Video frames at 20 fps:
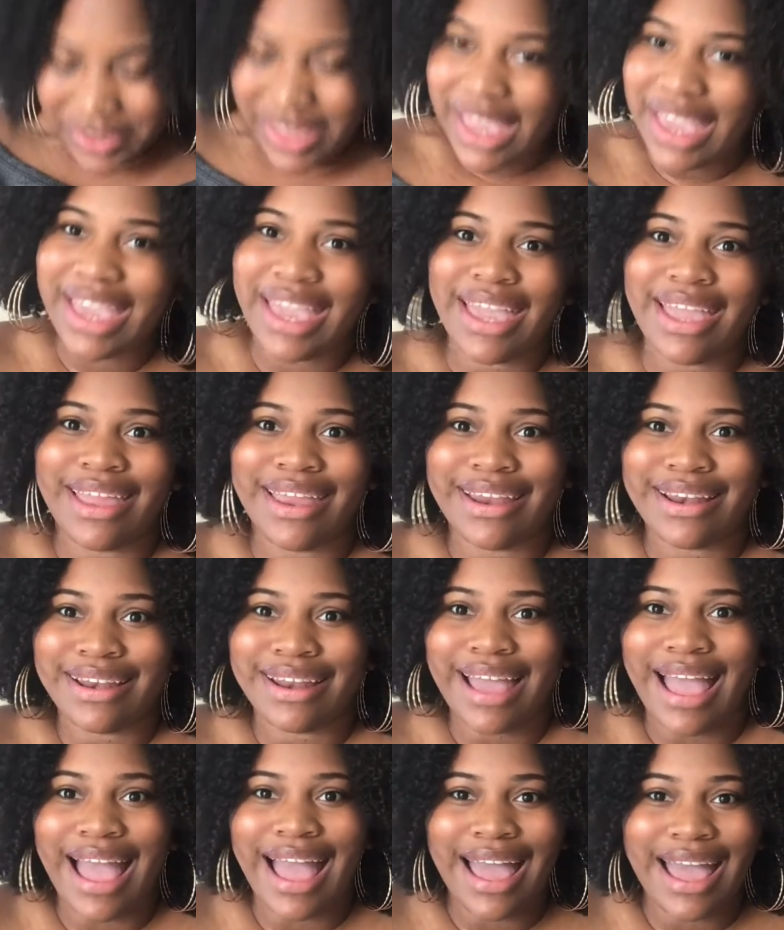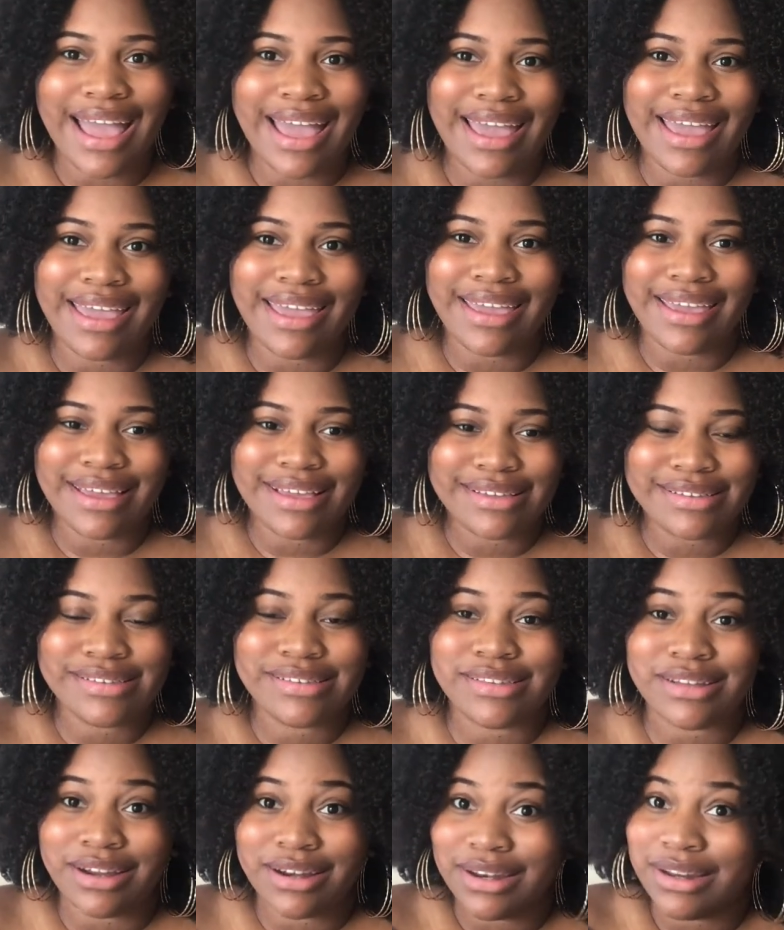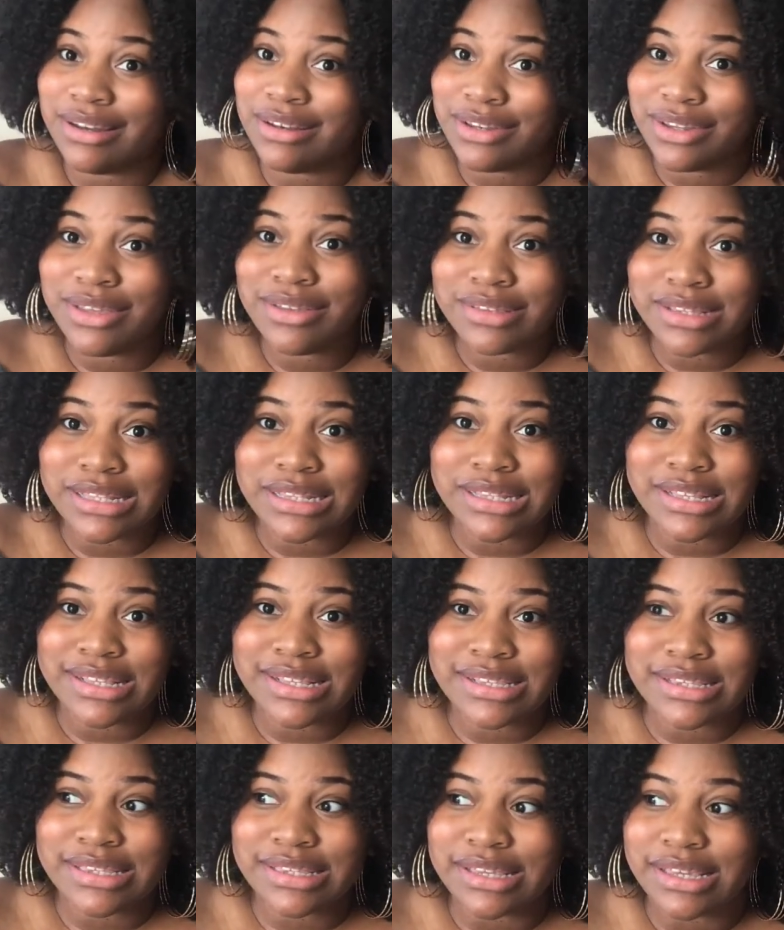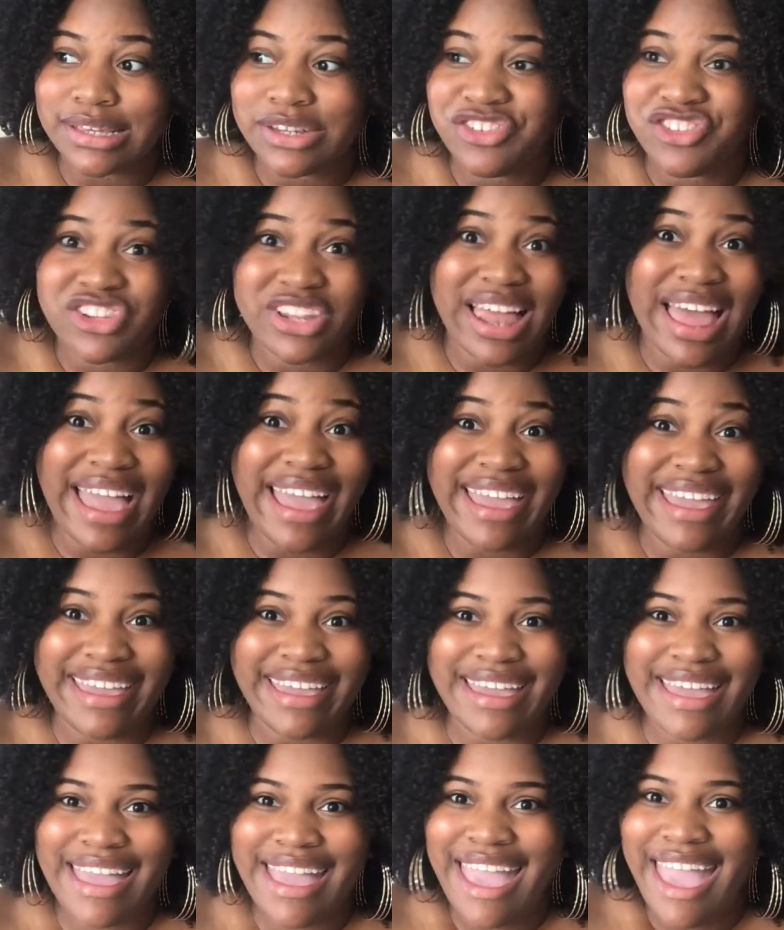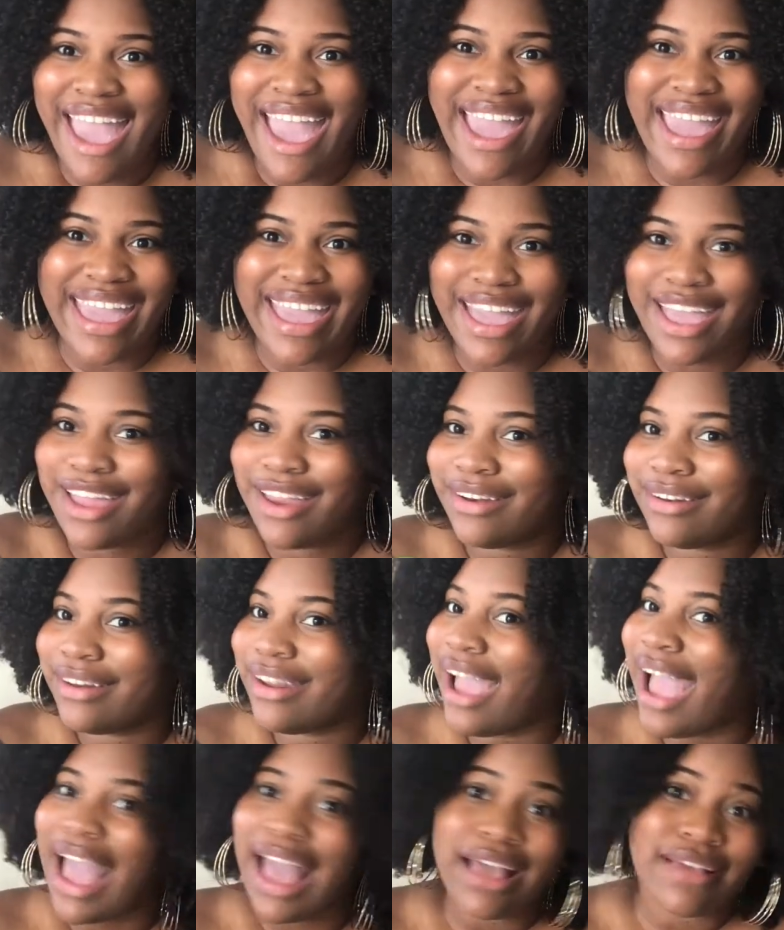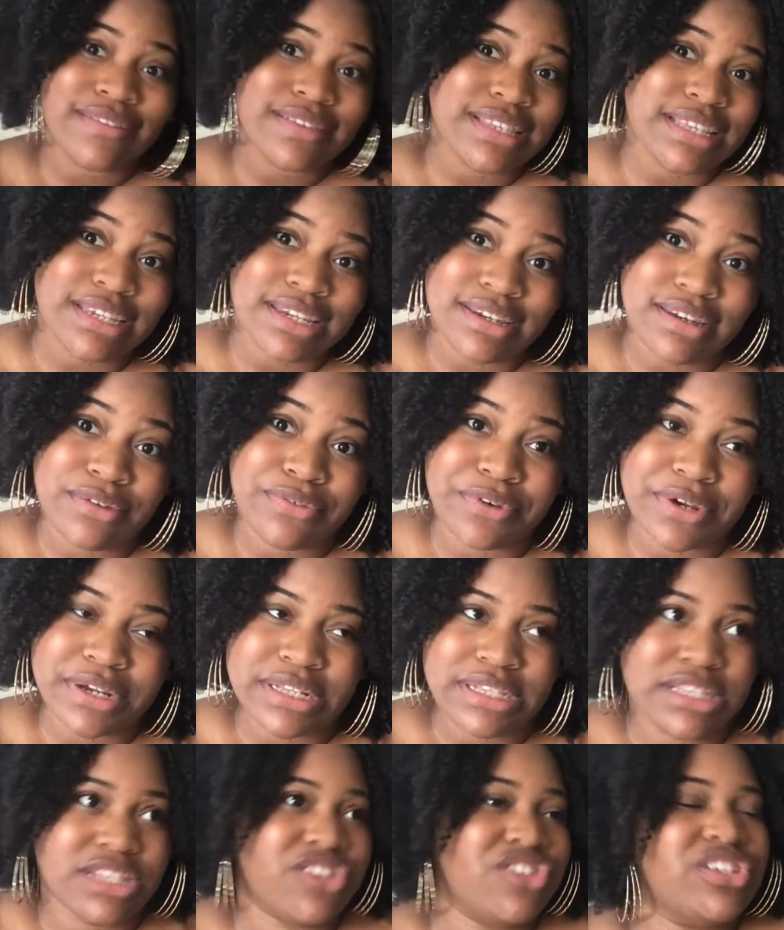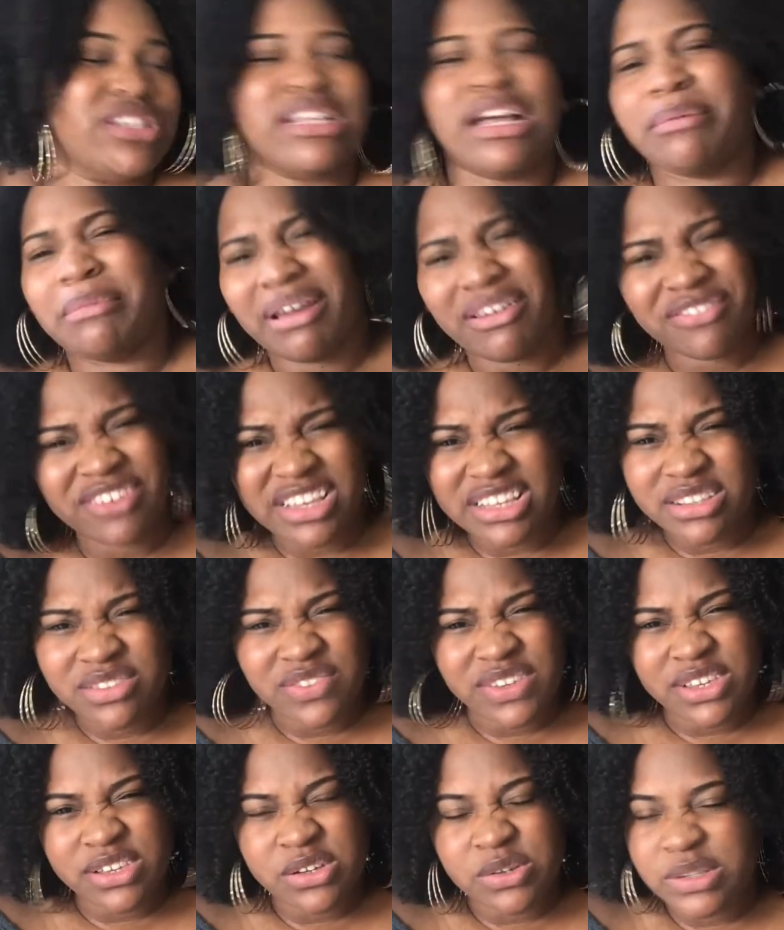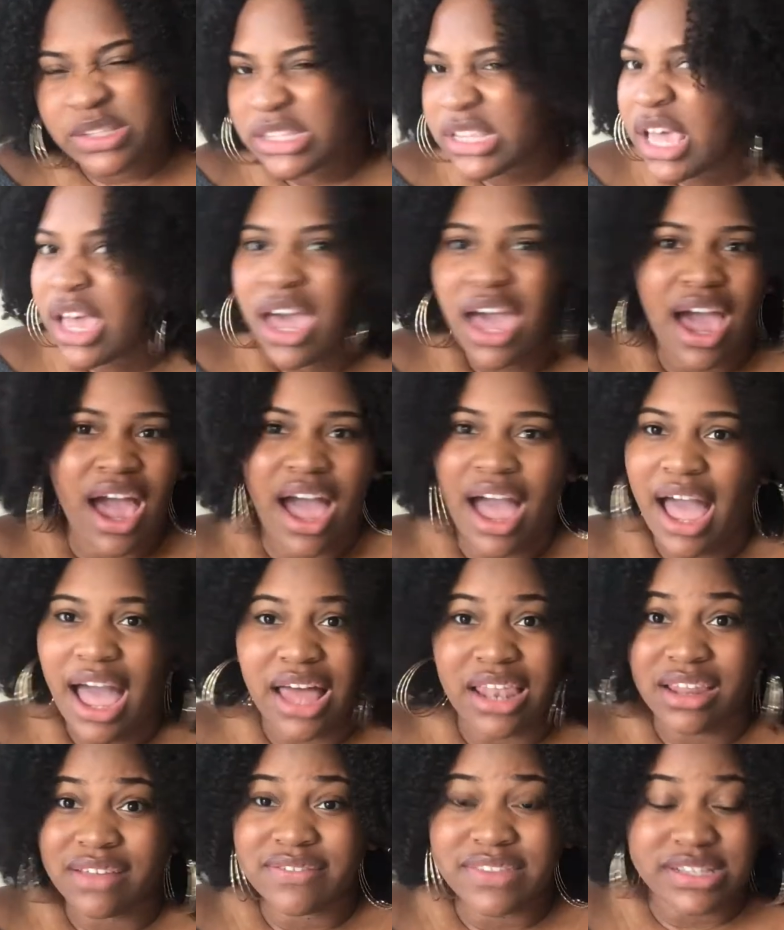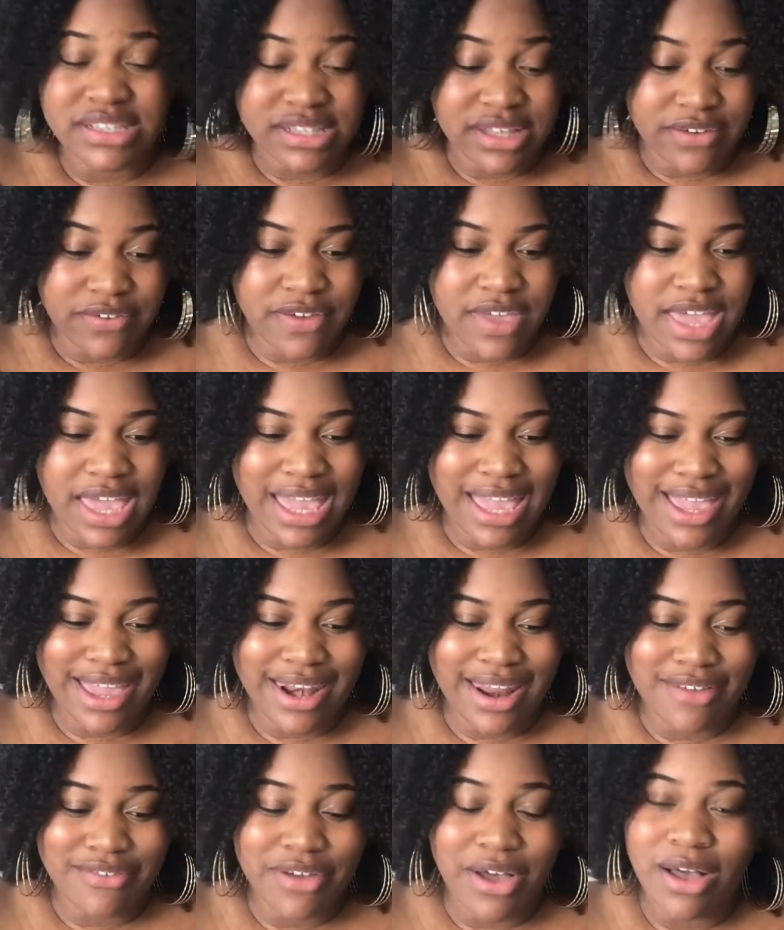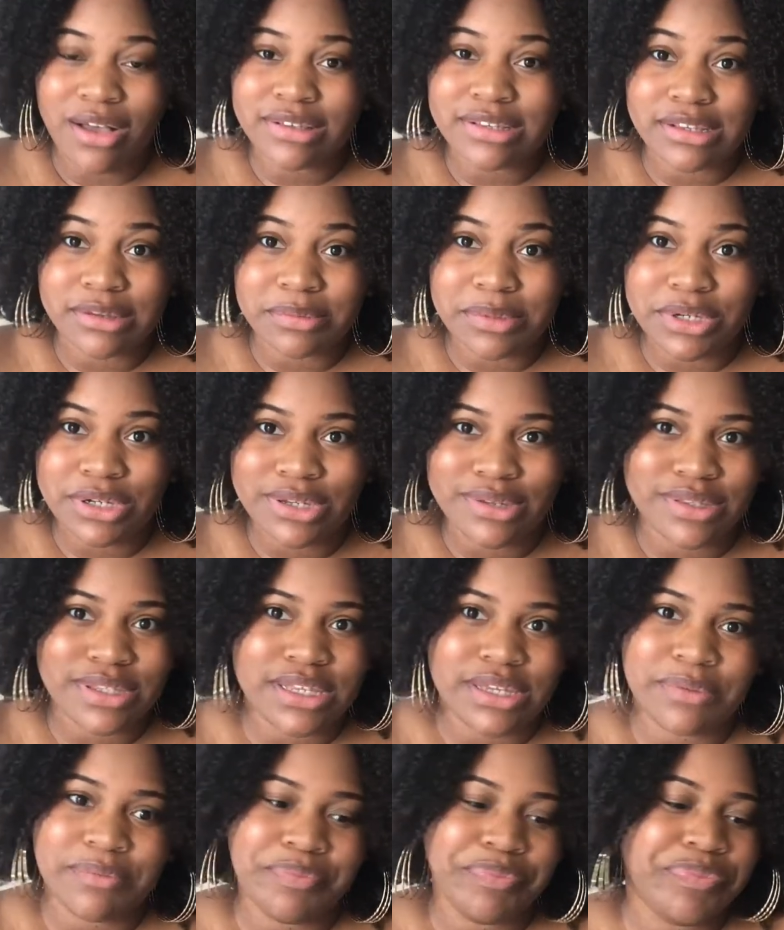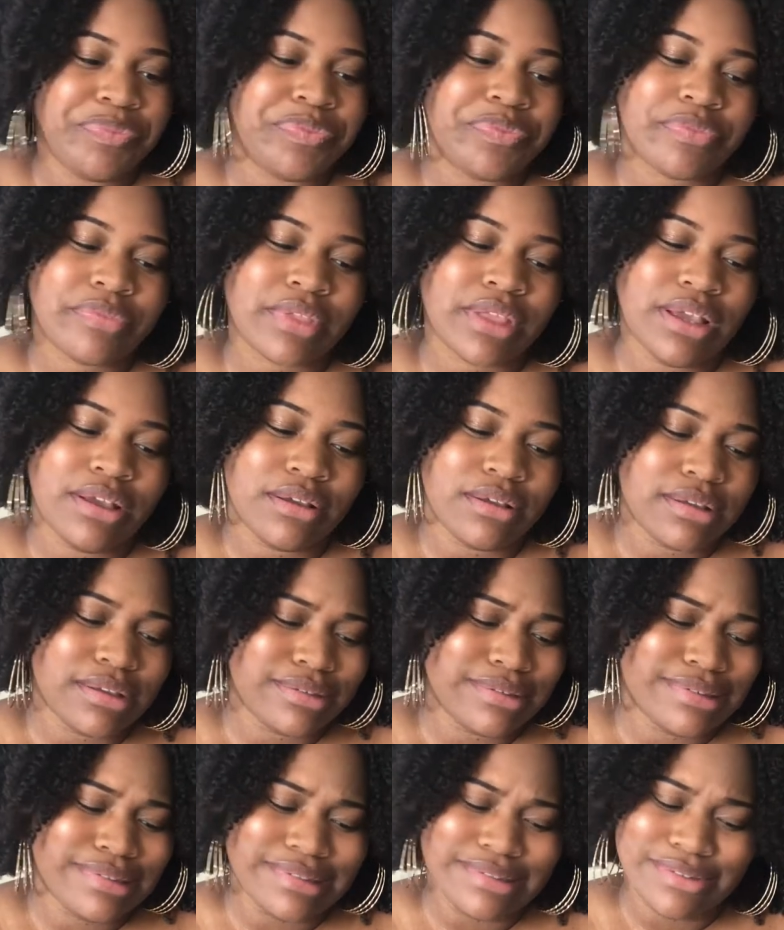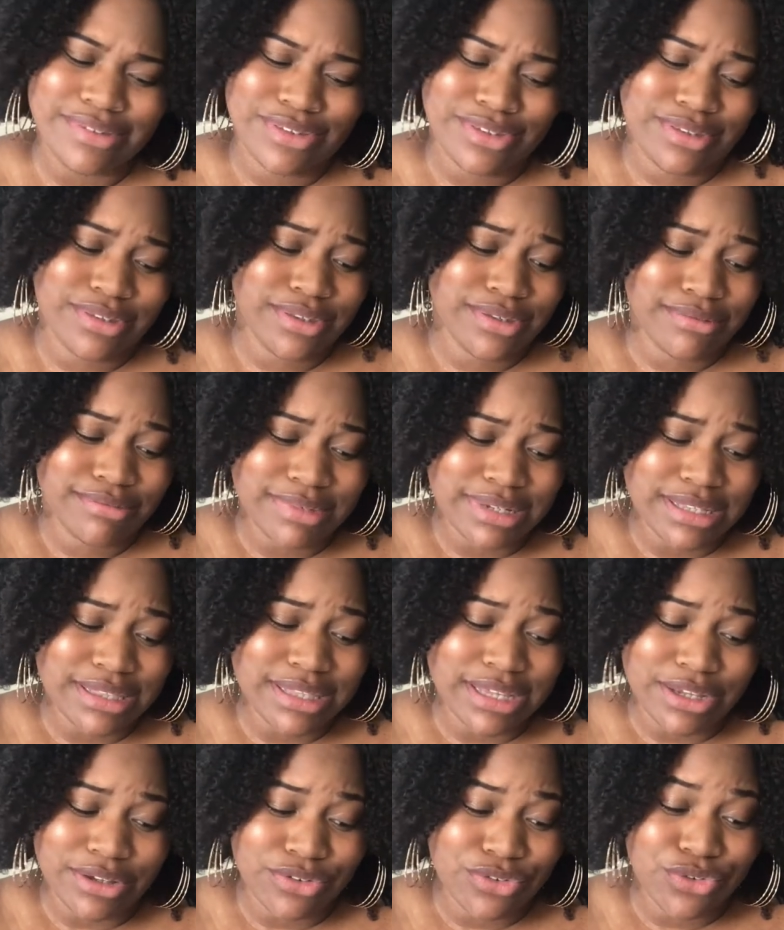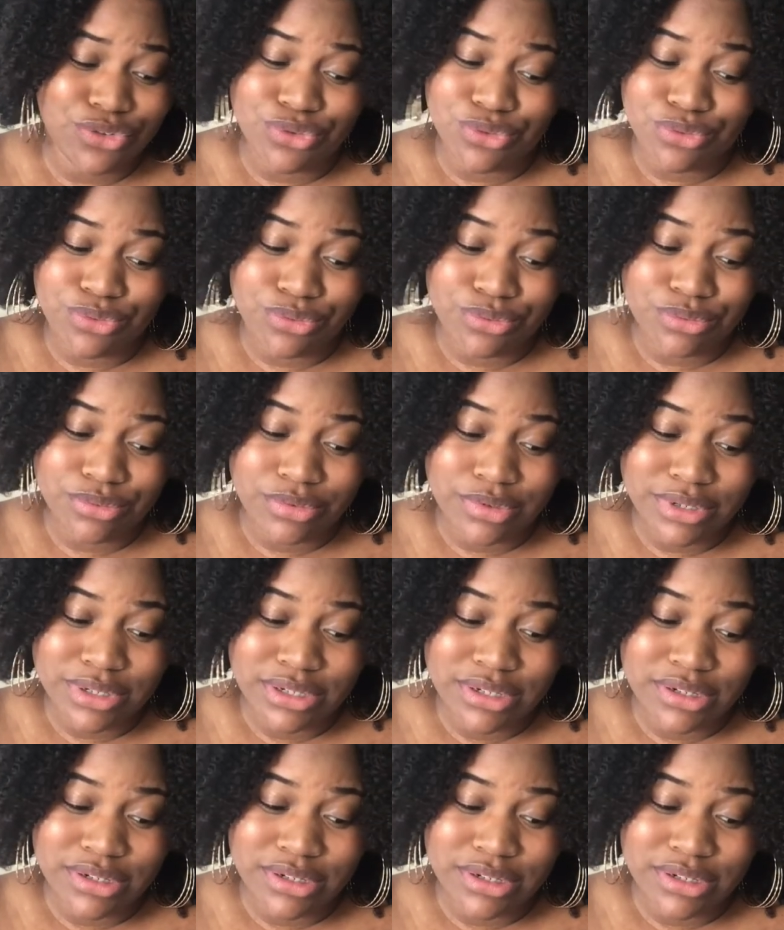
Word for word: And I started using this in July and I've seen a difference in just how my face feels, I love this stuff. And I've also been using, since I think June,